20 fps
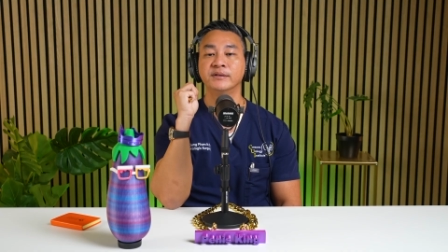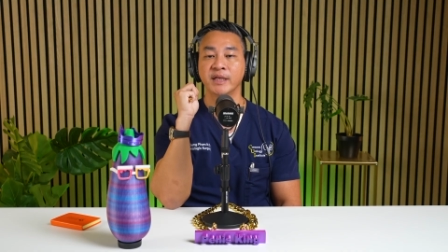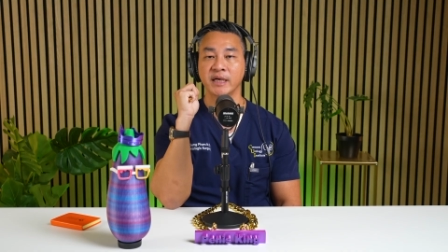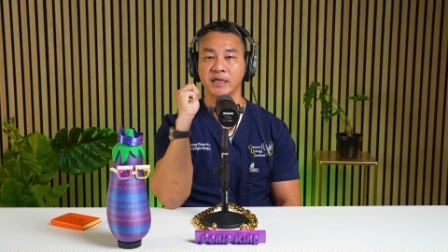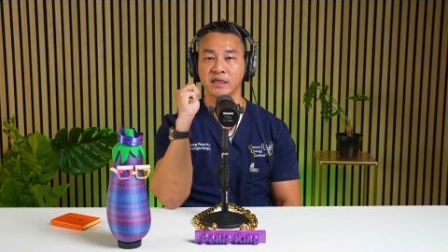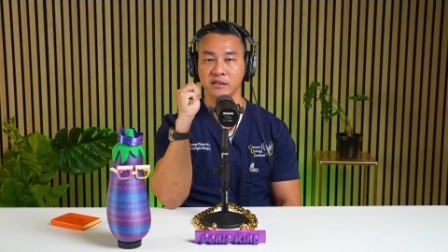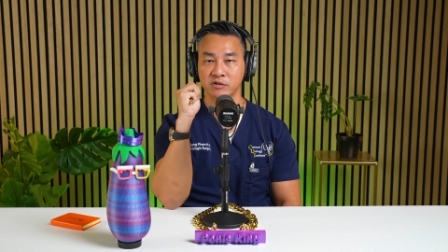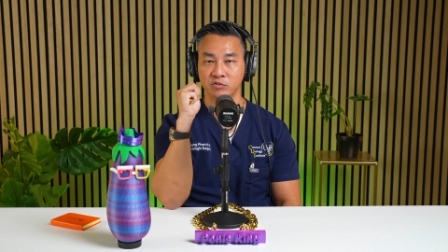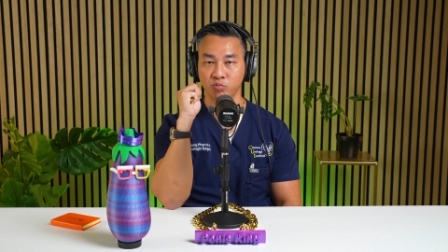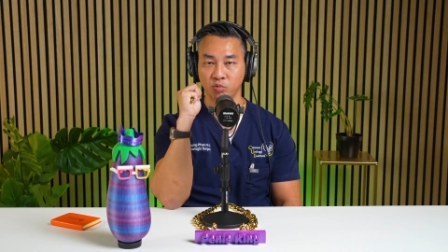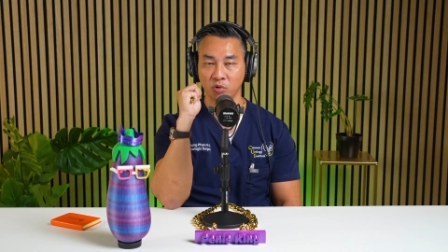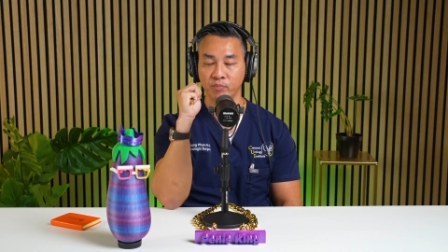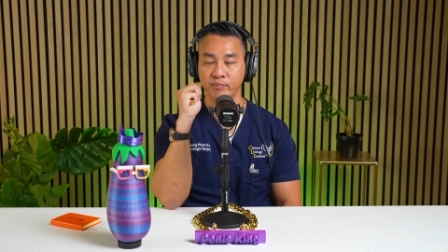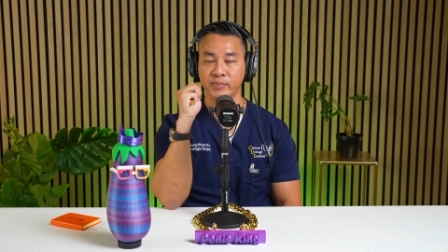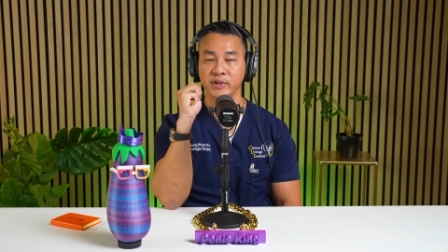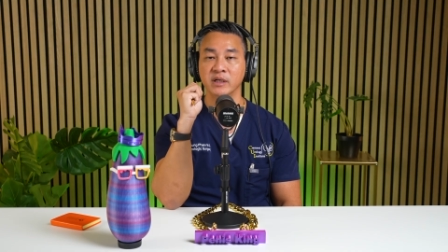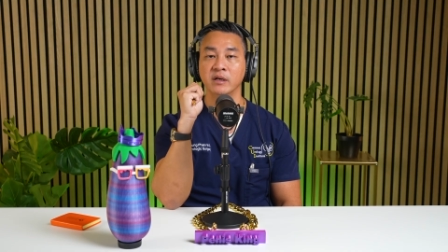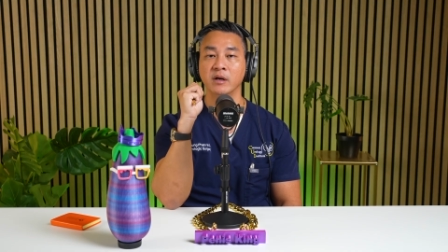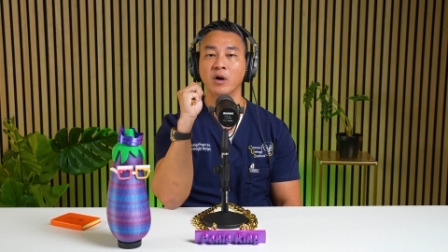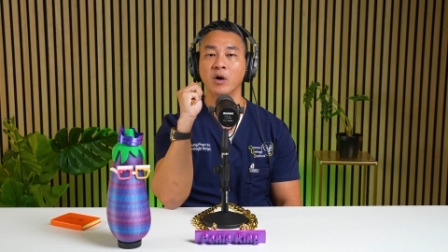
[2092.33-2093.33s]
things will
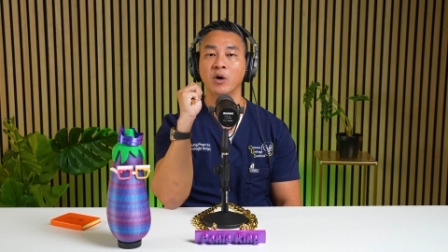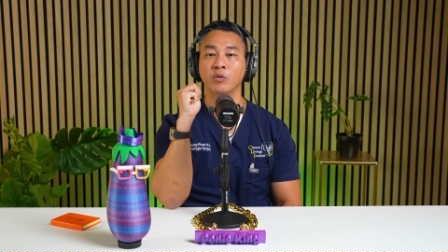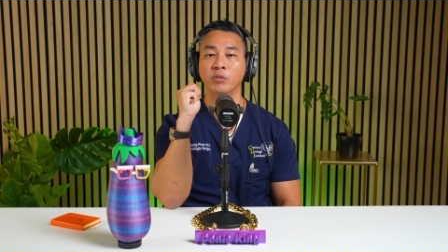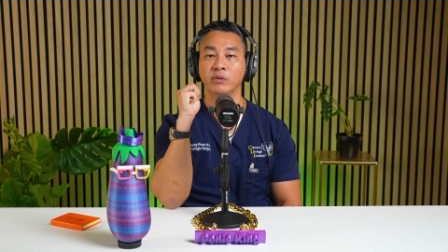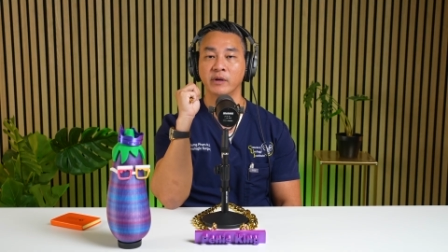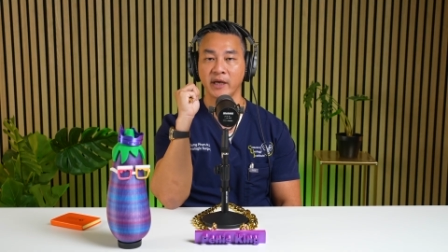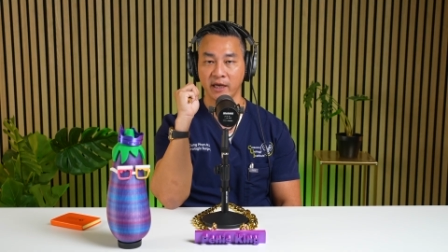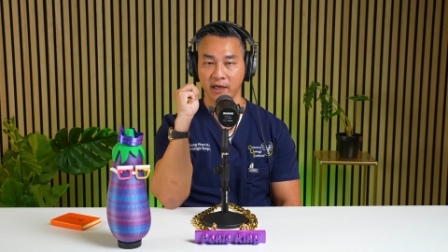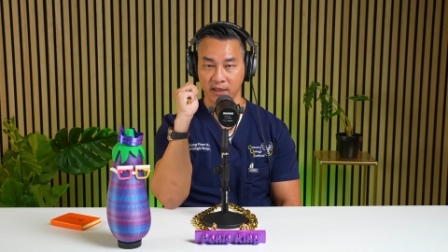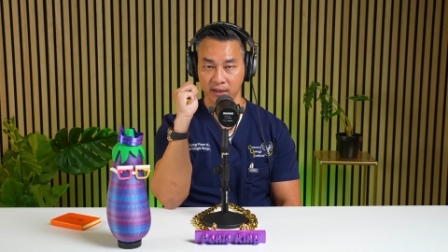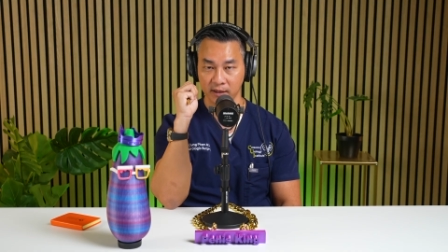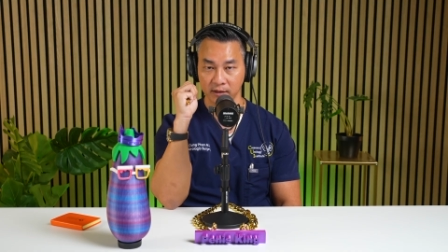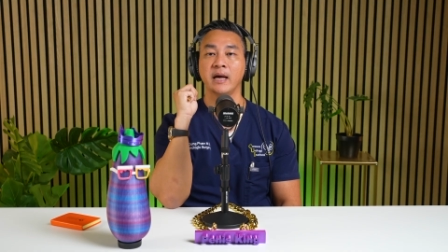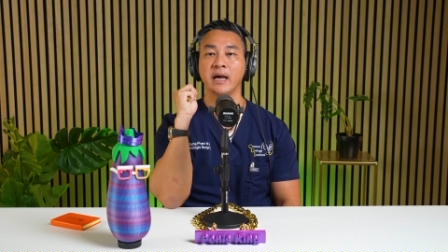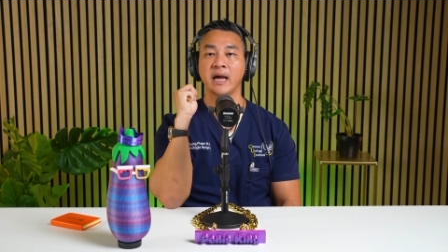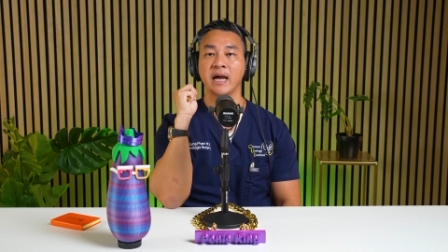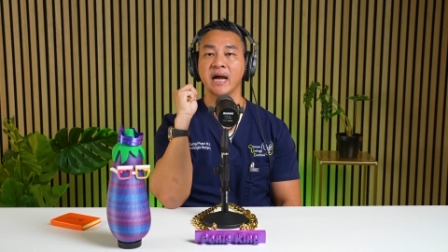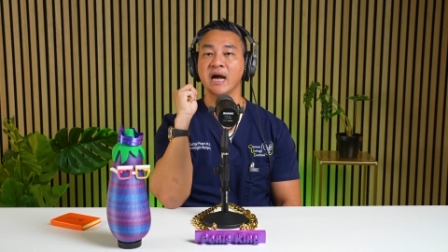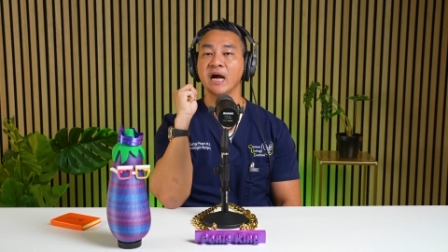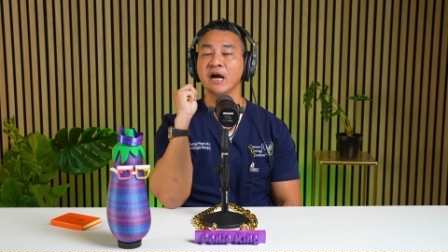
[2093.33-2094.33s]
be okay.
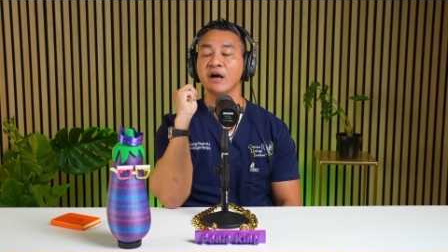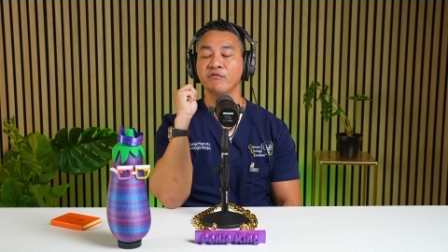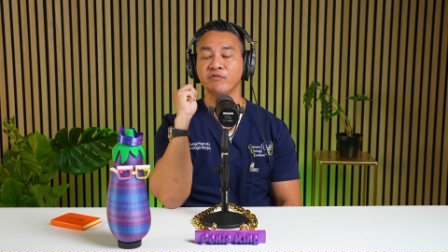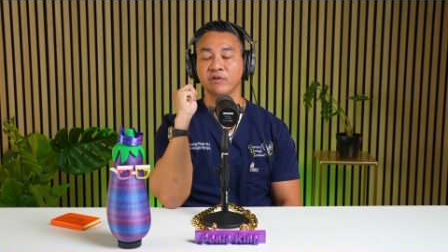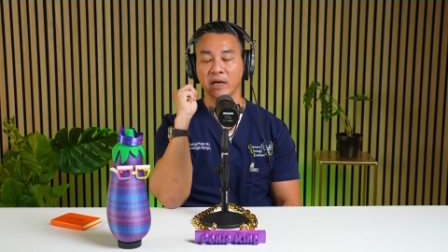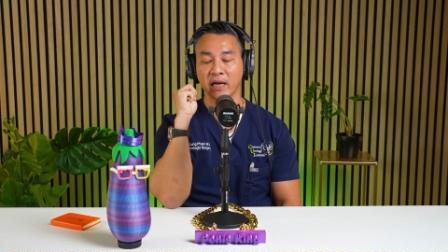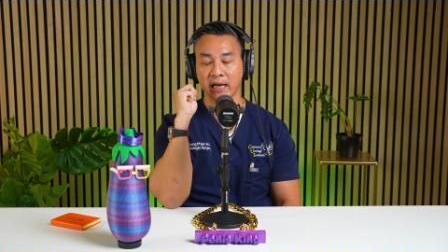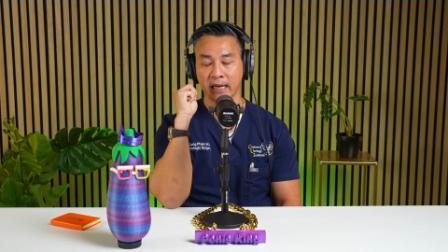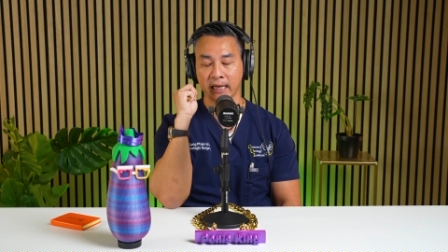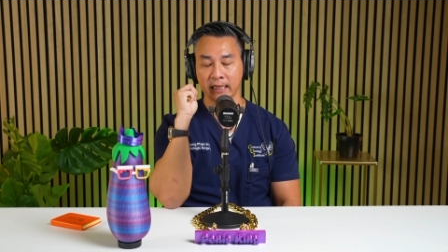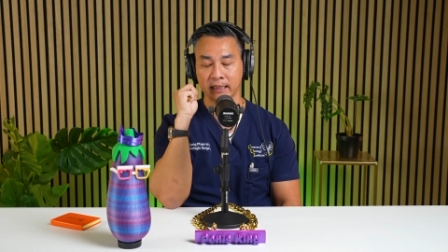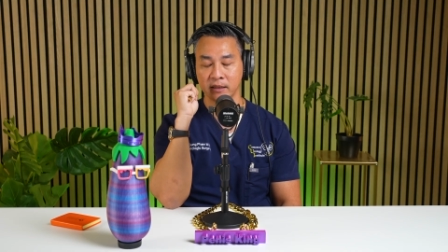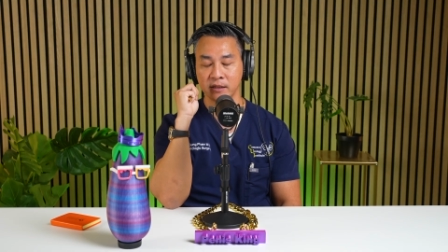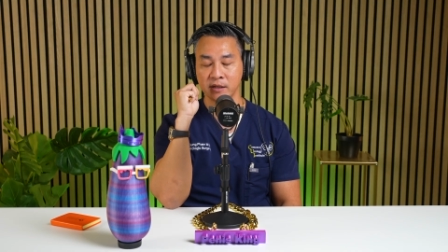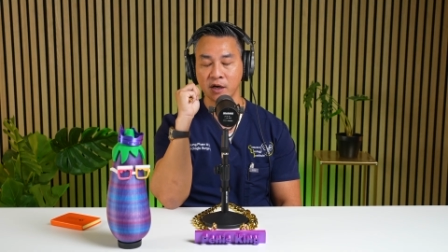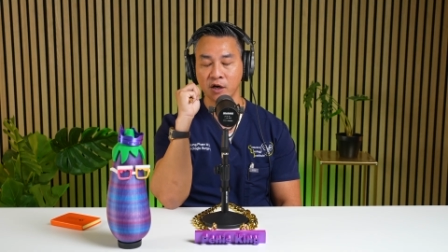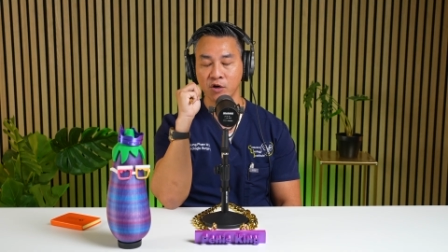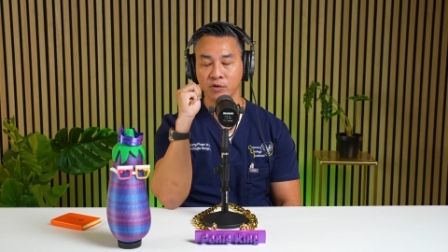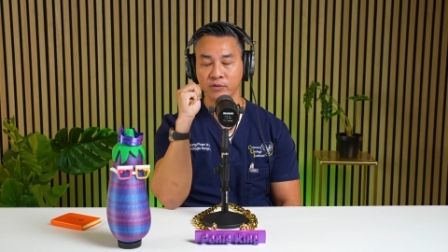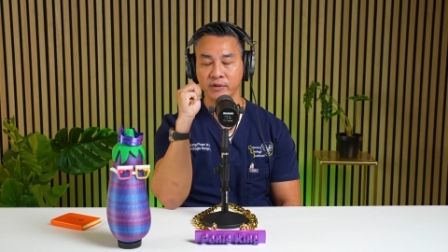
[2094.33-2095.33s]
And
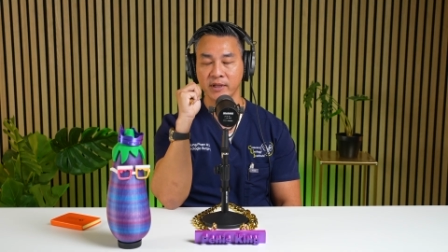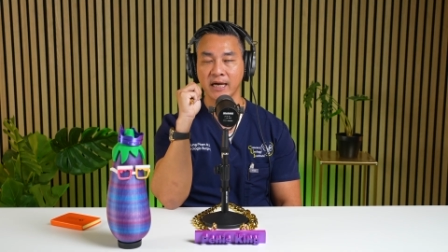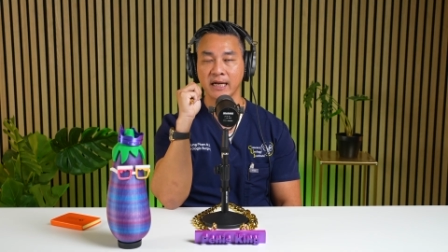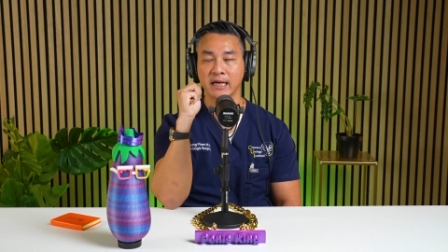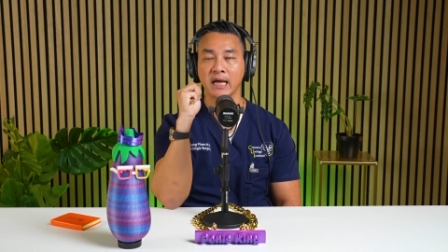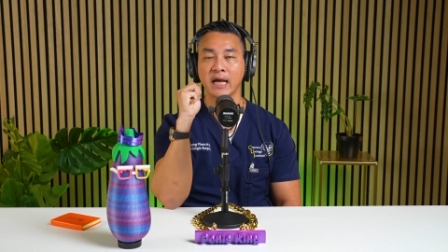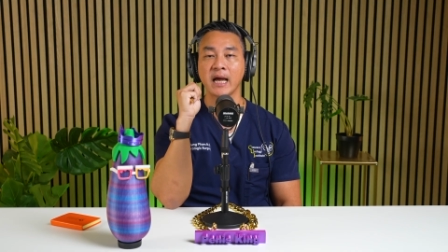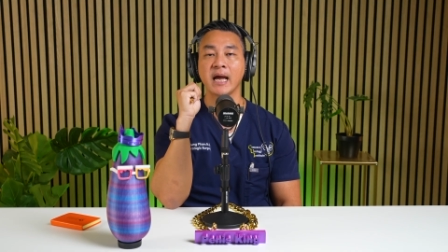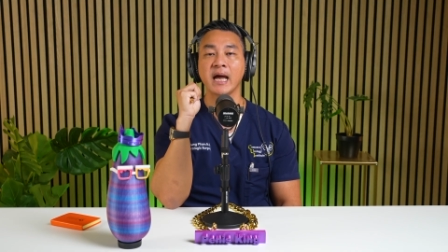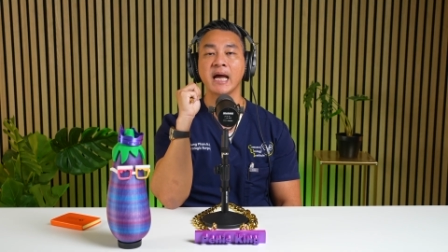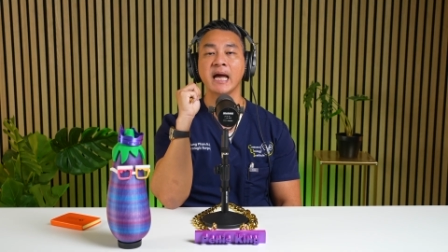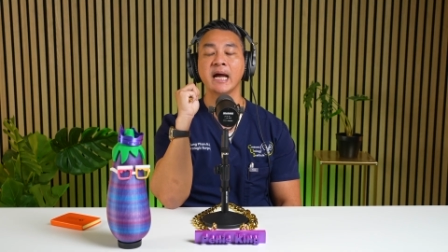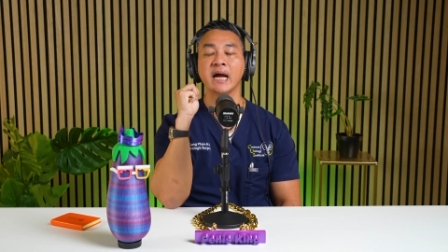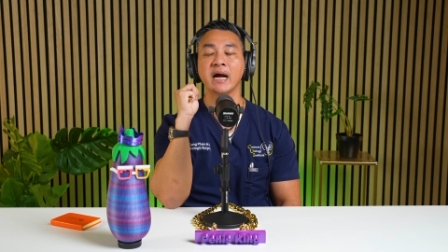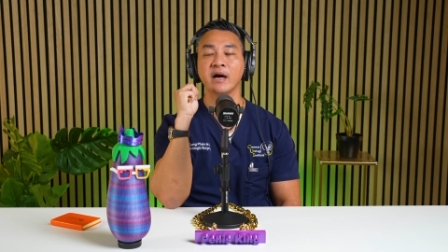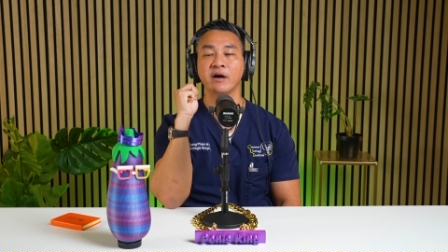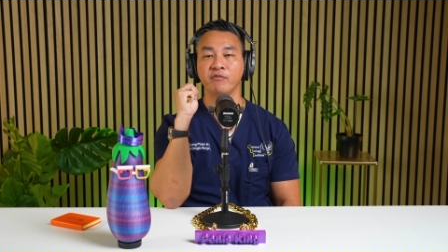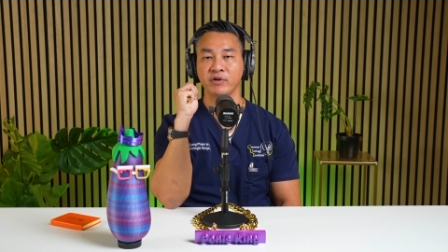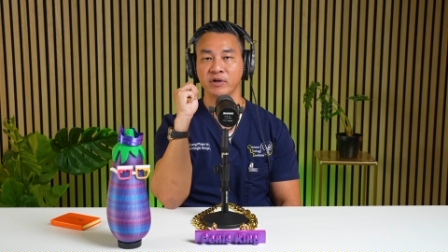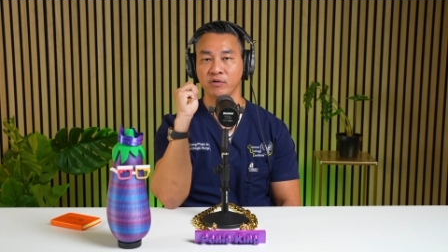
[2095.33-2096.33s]
know that
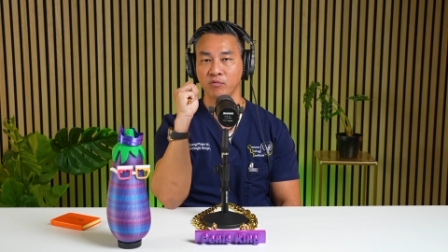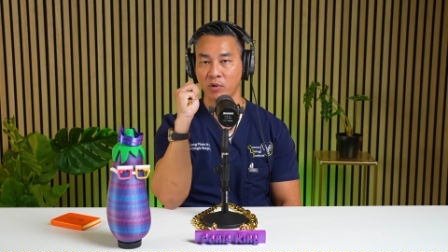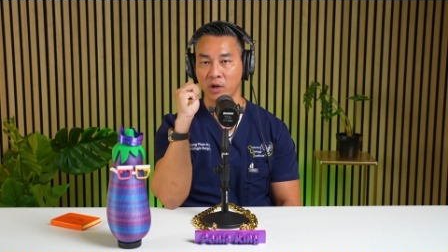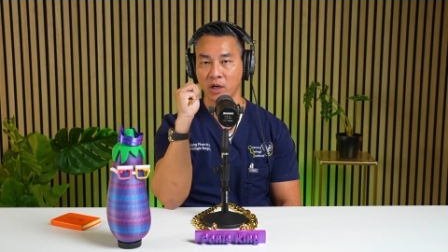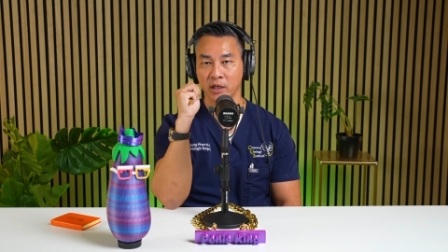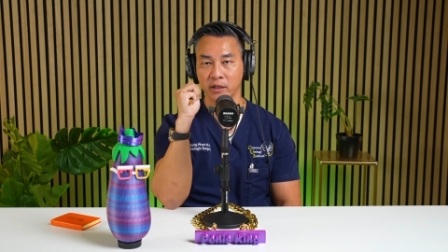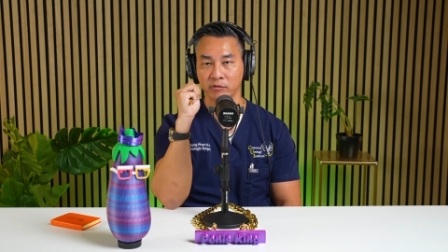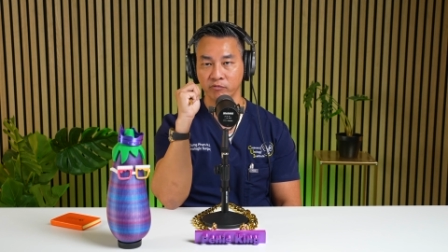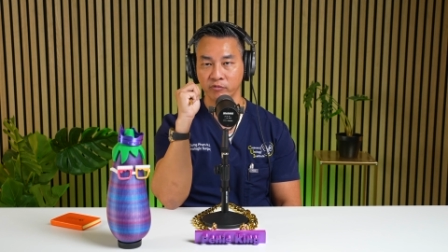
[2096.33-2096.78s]
everyone,